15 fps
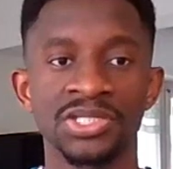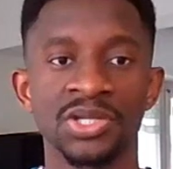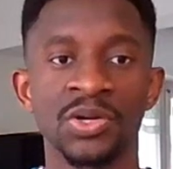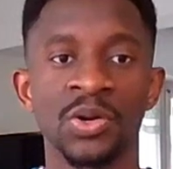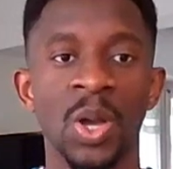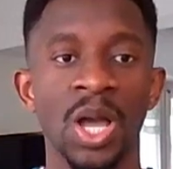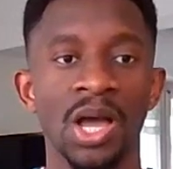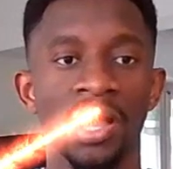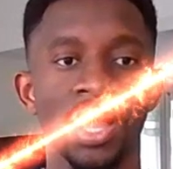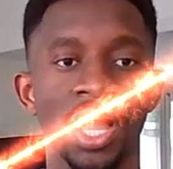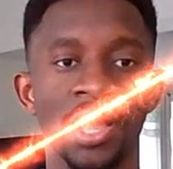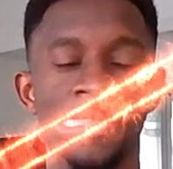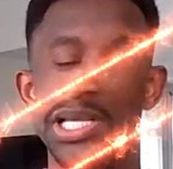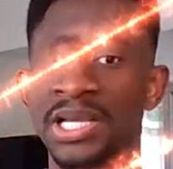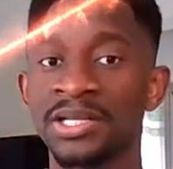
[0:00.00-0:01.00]
So
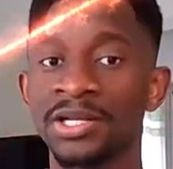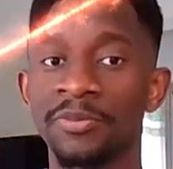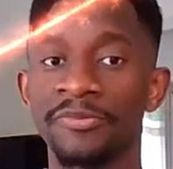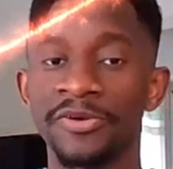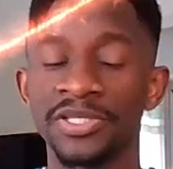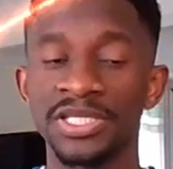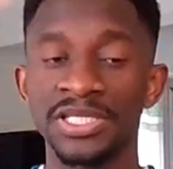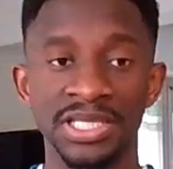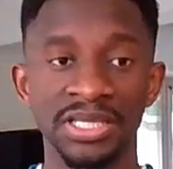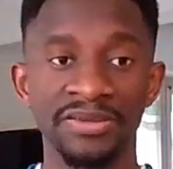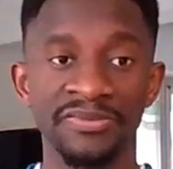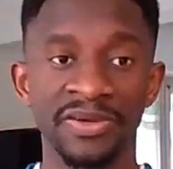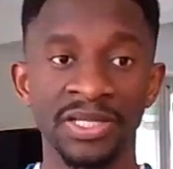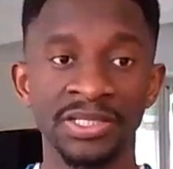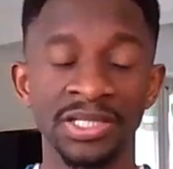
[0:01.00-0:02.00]
please sign up for this
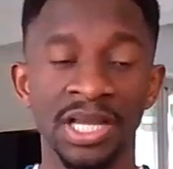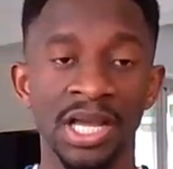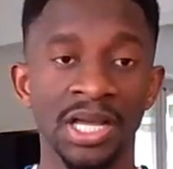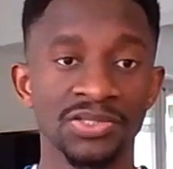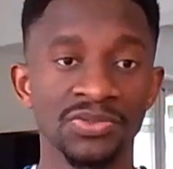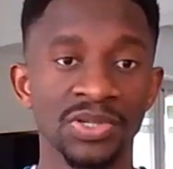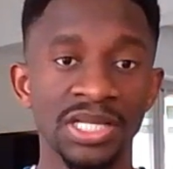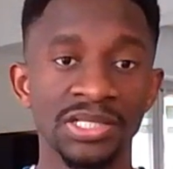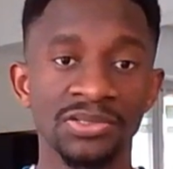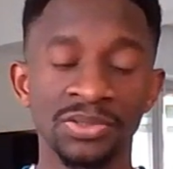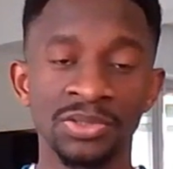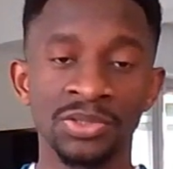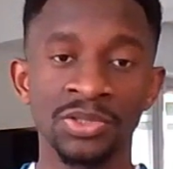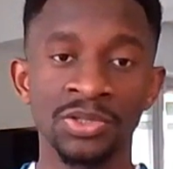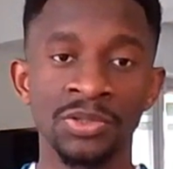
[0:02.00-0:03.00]
event to get
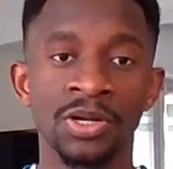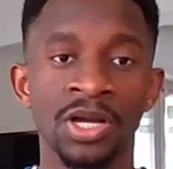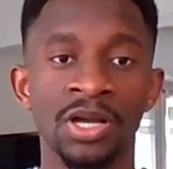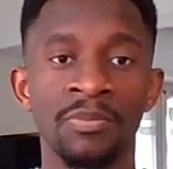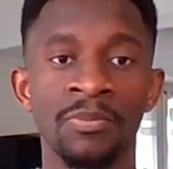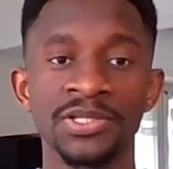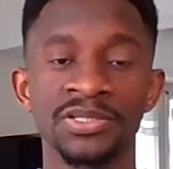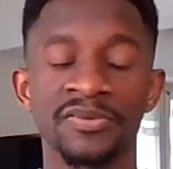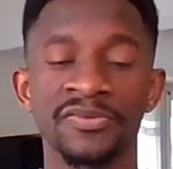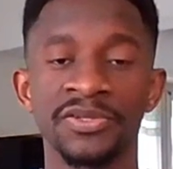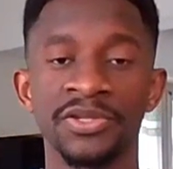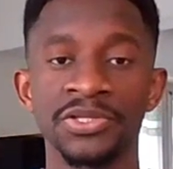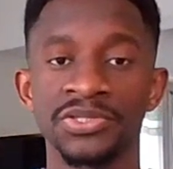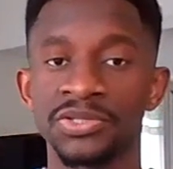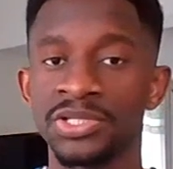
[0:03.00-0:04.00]
to know most of
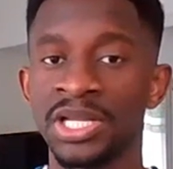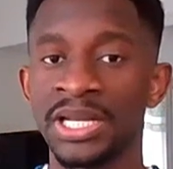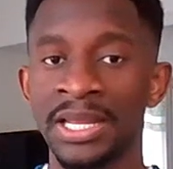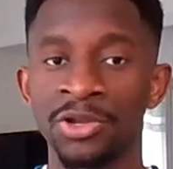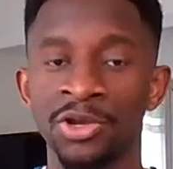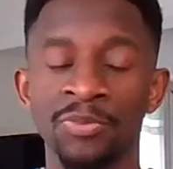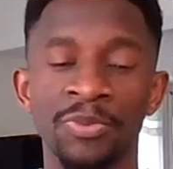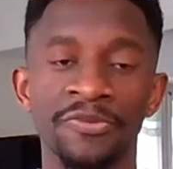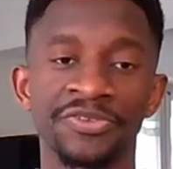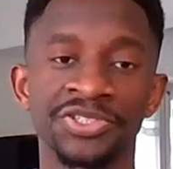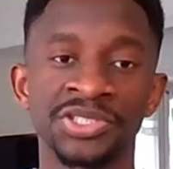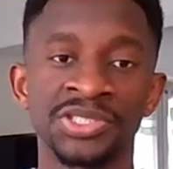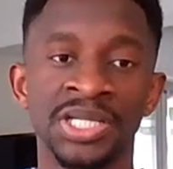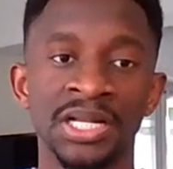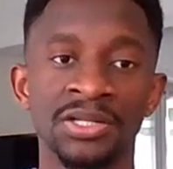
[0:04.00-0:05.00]
the student and young
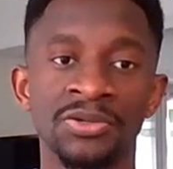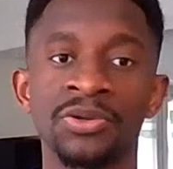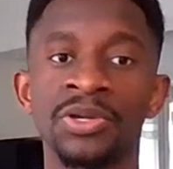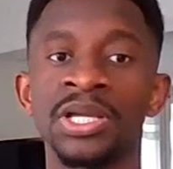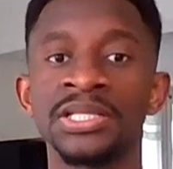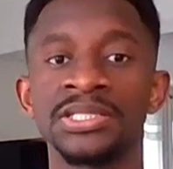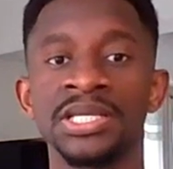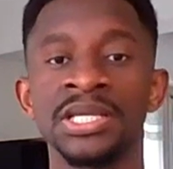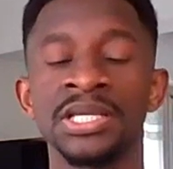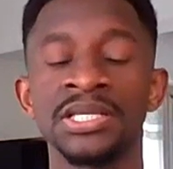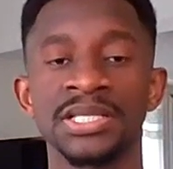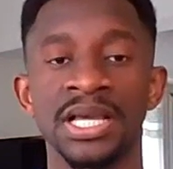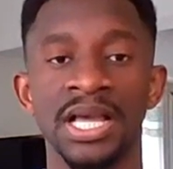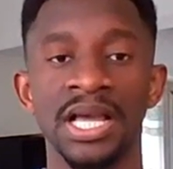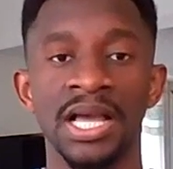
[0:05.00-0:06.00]
professionals doing
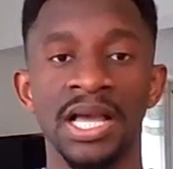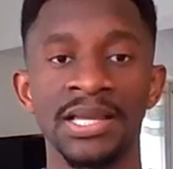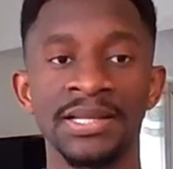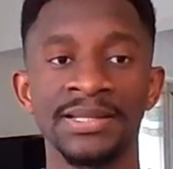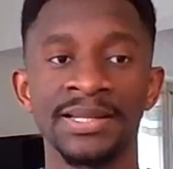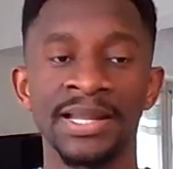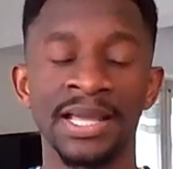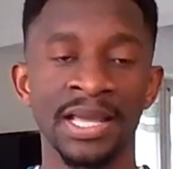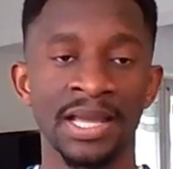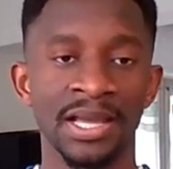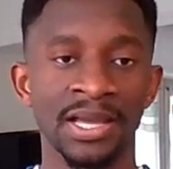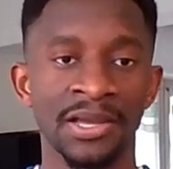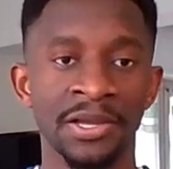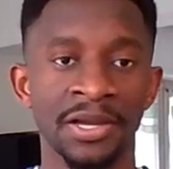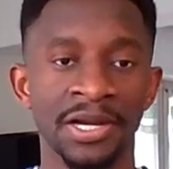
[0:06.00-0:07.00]
things in
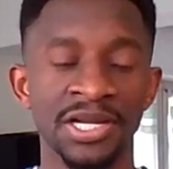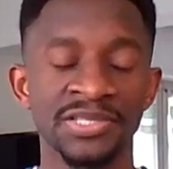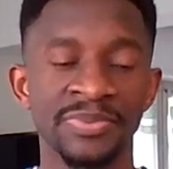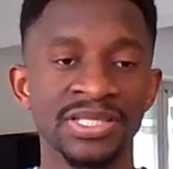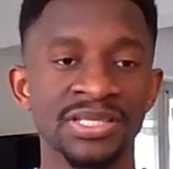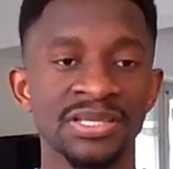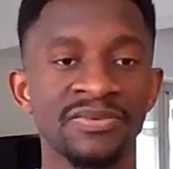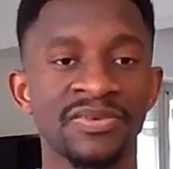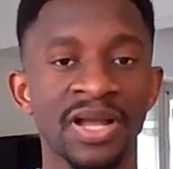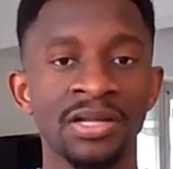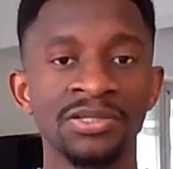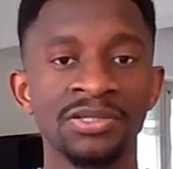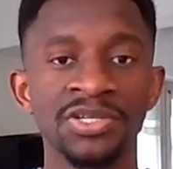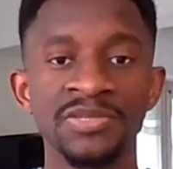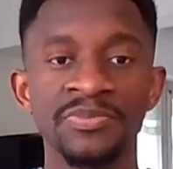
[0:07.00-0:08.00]
their respective
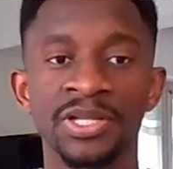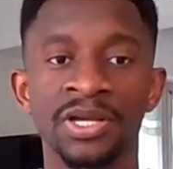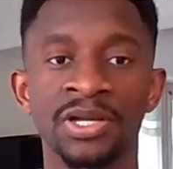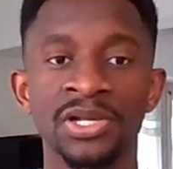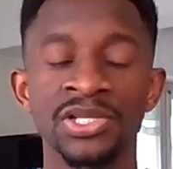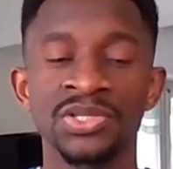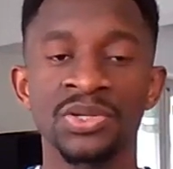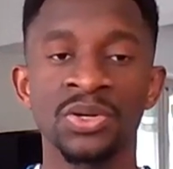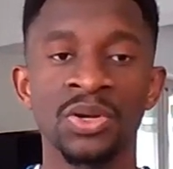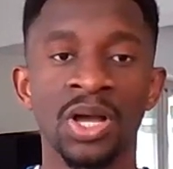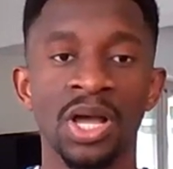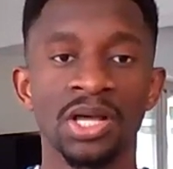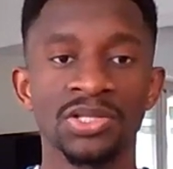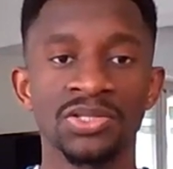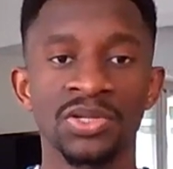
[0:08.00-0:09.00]
countries, but also
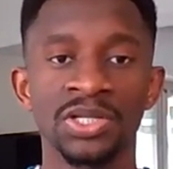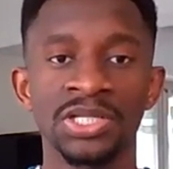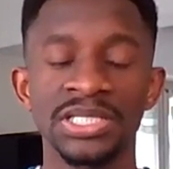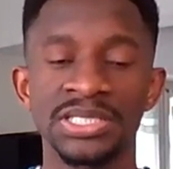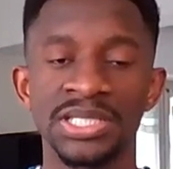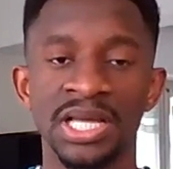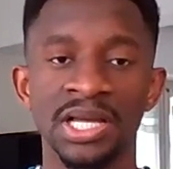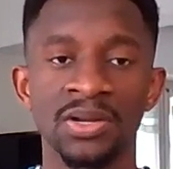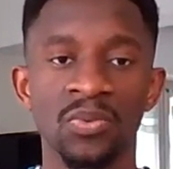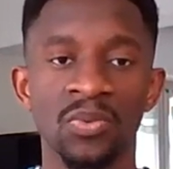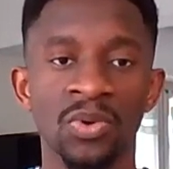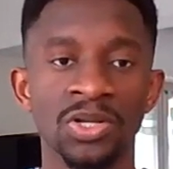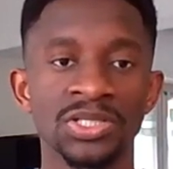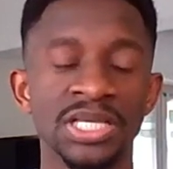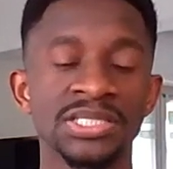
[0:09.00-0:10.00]
to understand
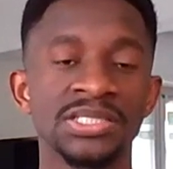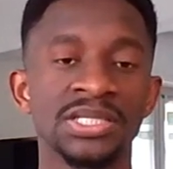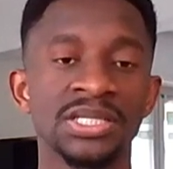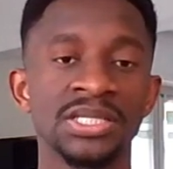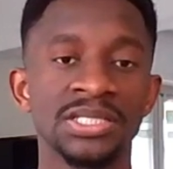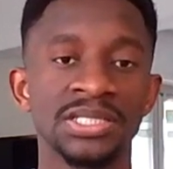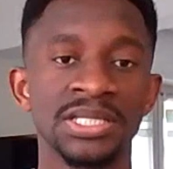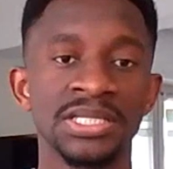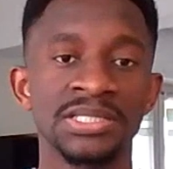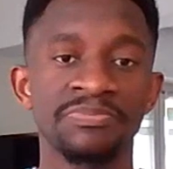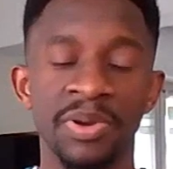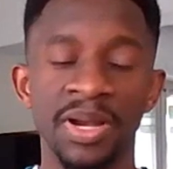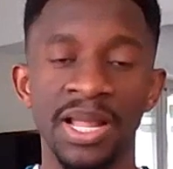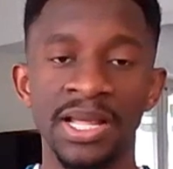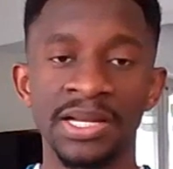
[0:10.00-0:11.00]
what SGC is
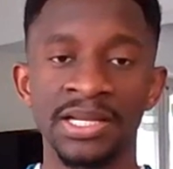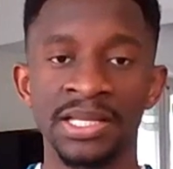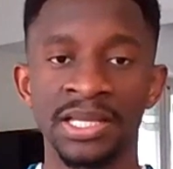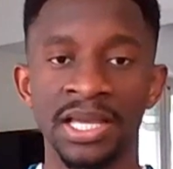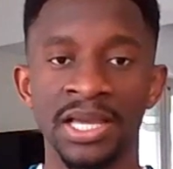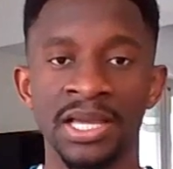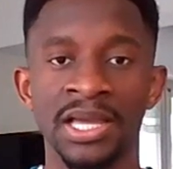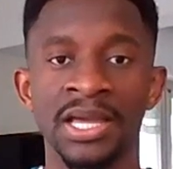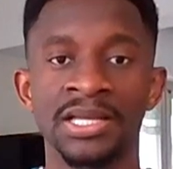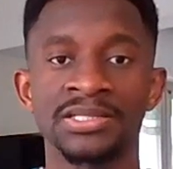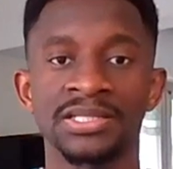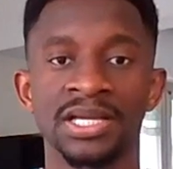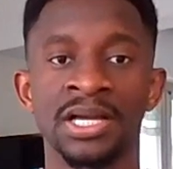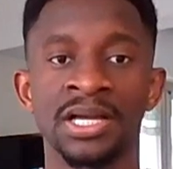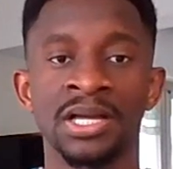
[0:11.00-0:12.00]
planning
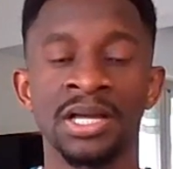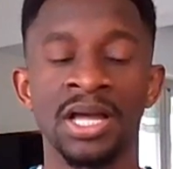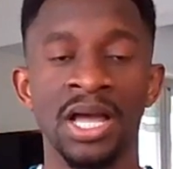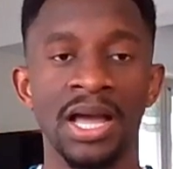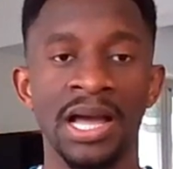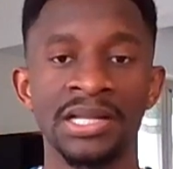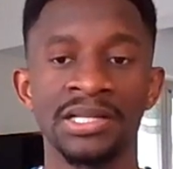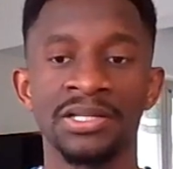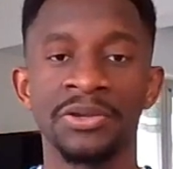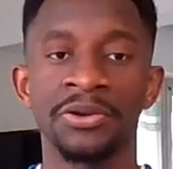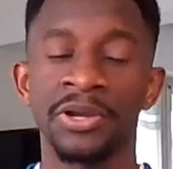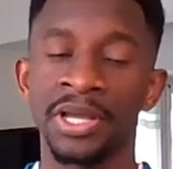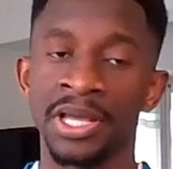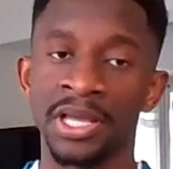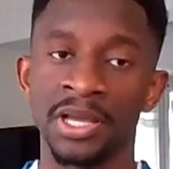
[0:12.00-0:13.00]
ahead at
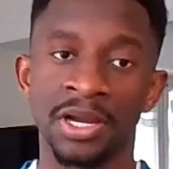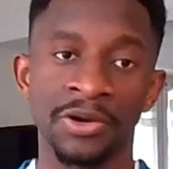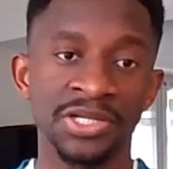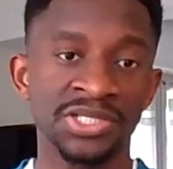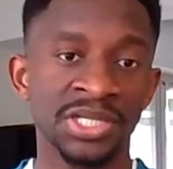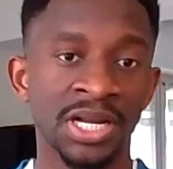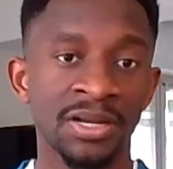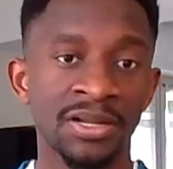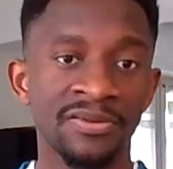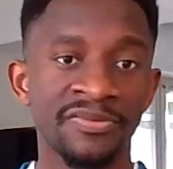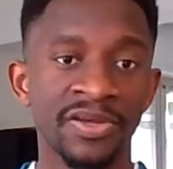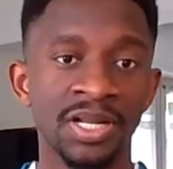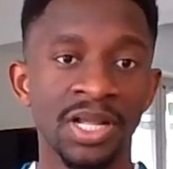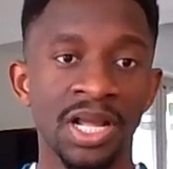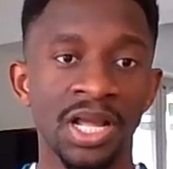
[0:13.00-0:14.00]
the regional
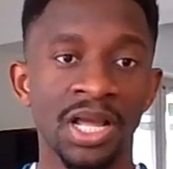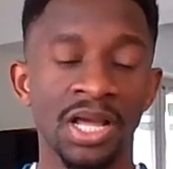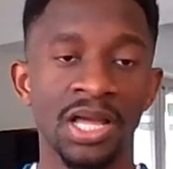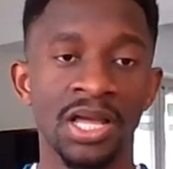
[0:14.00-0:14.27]
level,